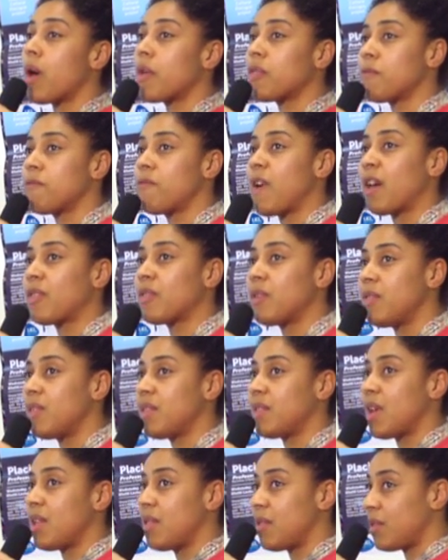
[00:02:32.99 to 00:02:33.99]
The fact that the
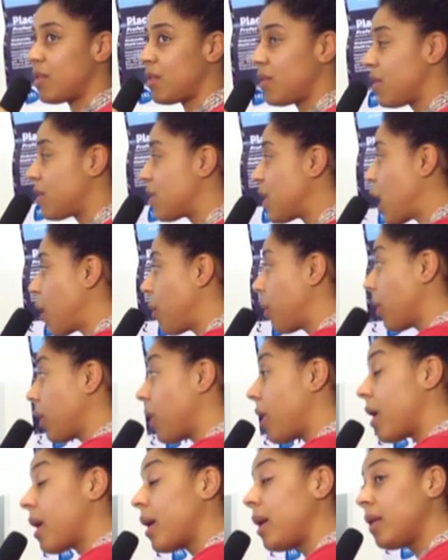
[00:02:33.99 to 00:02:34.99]
census is now
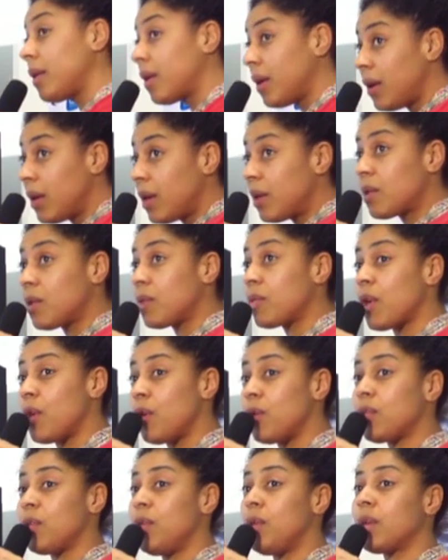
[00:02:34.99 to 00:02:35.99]
online to
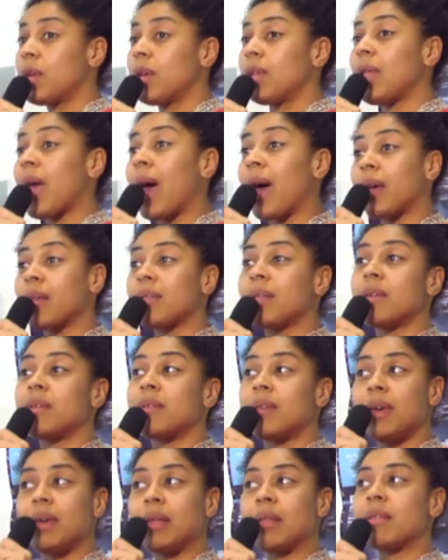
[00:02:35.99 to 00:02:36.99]
those who can access it.